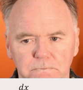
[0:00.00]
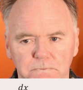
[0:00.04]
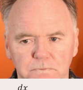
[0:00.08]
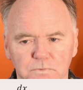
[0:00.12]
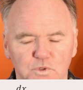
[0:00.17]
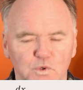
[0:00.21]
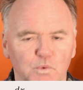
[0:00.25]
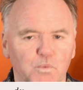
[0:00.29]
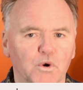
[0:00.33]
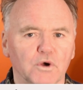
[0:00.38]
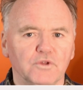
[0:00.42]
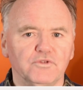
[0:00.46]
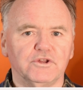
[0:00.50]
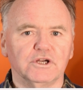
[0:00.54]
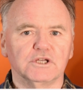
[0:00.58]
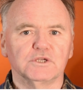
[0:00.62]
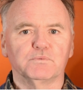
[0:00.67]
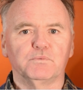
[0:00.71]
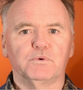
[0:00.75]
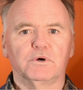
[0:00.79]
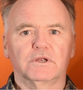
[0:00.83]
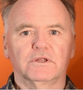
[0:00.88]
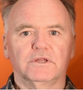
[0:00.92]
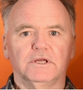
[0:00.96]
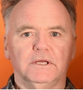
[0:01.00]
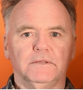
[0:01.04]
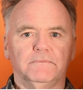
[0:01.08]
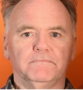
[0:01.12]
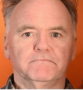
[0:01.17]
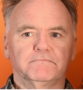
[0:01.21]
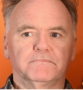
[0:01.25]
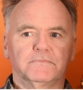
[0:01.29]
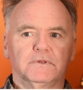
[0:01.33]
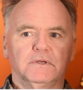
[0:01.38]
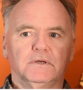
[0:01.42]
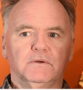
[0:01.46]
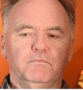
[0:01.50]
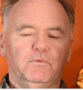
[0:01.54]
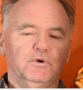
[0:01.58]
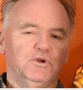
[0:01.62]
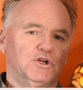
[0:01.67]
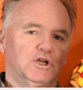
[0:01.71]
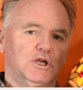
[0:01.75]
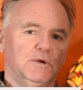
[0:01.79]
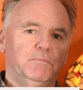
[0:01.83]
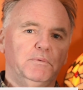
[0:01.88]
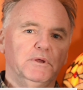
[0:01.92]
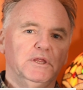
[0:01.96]
So what does work then? Well, you
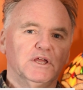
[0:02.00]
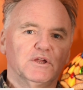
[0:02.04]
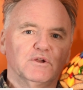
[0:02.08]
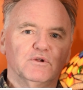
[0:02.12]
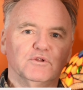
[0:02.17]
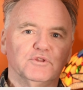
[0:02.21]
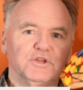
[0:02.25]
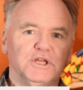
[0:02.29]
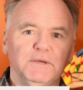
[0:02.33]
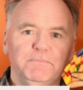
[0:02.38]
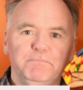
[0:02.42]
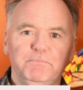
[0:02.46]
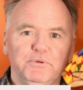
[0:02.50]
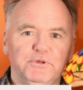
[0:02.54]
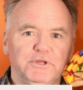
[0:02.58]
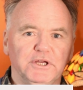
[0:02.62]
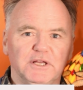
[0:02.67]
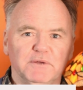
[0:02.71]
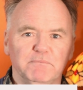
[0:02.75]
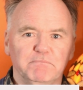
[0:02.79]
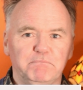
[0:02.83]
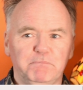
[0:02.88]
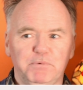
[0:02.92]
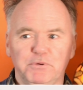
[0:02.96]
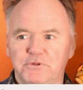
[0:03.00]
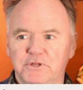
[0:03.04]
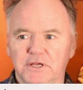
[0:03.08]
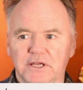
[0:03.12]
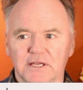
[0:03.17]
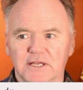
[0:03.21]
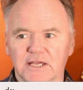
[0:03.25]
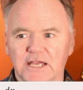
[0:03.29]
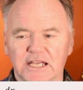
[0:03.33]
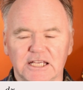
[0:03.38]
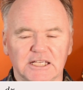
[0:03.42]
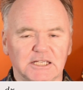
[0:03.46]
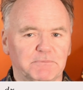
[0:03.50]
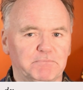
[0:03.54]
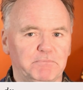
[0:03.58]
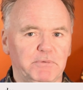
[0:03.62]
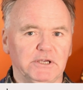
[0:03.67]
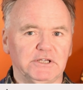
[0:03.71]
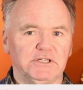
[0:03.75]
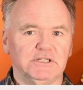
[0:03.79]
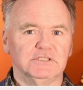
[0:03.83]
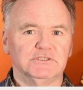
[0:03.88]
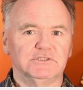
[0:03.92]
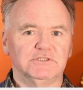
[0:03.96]
could be there all day putting
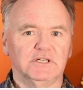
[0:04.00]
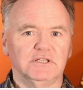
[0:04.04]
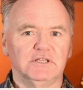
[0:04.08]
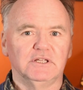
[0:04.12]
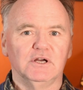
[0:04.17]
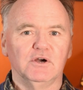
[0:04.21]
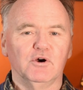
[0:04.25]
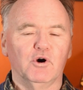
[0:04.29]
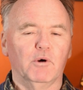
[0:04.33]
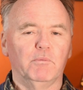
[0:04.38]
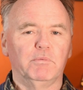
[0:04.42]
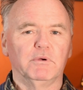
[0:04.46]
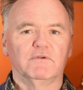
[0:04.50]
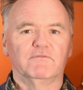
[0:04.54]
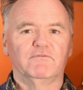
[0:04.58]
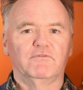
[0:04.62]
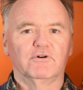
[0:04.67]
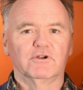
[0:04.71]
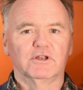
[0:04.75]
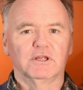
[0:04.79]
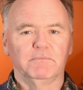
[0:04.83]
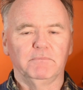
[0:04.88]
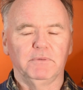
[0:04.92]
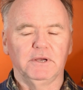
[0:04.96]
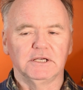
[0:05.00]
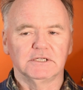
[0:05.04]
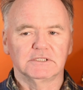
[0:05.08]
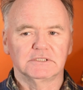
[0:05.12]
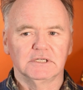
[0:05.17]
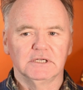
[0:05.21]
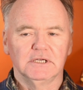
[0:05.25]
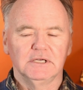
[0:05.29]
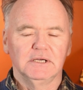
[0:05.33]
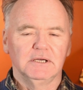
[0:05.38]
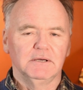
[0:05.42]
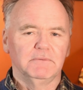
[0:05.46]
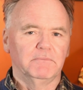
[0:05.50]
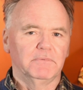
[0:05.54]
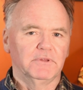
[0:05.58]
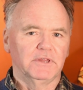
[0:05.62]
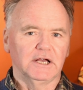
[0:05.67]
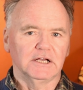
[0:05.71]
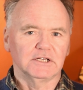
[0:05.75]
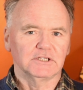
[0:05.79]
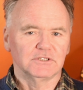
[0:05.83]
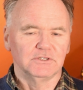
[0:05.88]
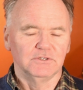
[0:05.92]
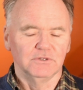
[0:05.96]
expressions in, hoping for the best. But
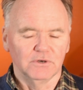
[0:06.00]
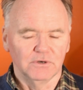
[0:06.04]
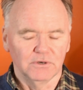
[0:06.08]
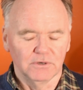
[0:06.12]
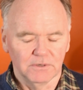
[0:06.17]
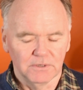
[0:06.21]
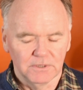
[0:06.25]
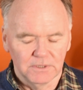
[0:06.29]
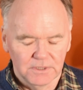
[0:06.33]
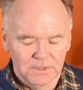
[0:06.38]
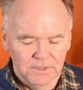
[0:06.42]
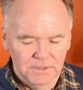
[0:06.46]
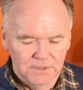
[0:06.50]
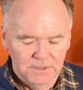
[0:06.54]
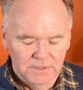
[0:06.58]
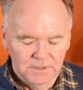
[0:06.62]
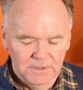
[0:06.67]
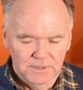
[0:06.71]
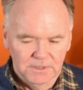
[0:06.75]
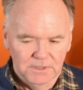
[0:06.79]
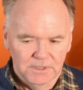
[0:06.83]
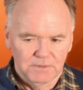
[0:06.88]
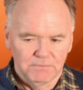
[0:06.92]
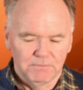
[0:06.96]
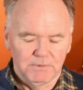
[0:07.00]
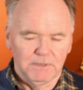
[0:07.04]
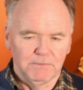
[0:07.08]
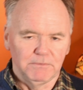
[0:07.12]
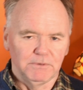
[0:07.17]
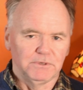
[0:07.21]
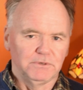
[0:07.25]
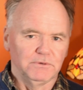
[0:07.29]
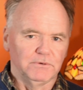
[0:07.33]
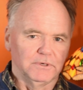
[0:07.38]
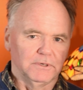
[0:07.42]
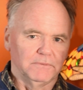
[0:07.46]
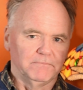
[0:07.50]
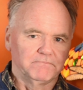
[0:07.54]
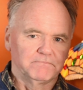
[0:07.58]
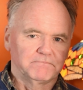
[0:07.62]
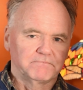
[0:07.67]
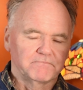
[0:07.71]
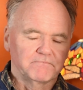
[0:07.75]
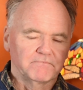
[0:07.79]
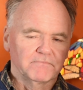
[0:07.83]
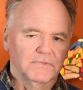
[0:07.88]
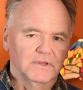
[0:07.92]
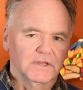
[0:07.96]
that's not the way we do it.
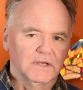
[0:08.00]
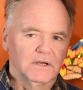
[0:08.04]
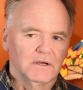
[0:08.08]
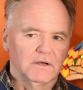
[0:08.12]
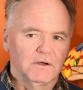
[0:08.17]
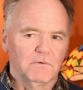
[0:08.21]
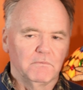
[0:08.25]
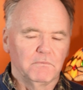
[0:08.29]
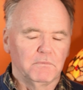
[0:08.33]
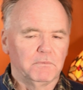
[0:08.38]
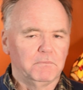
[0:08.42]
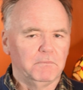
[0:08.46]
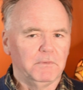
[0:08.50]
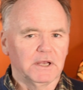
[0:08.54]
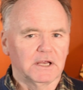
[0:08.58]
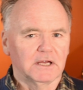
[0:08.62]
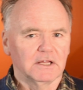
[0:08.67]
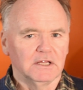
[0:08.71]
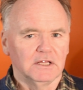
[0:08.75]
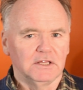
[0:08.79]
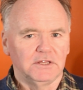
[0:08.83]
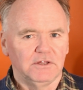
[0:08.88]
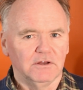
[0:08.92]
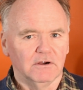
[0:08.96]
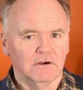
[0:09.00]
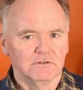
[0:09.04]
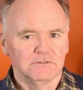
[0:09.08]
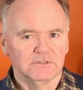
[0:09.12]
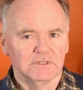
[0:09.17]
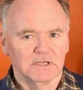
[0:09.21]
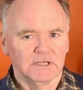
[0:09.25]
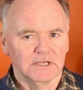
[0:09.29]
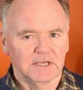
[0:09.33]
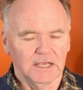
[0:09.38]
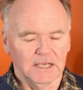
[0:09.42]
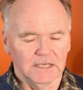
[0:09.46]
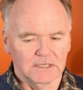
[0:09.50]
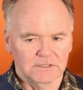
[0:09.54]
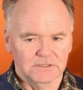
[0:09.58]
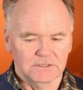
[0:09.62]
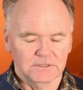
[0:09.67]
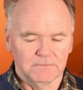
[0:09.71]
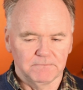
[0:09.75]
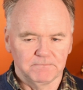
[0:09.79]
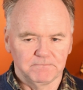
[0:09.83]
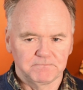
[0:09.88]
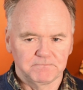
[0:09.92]
Make an intelligent guess.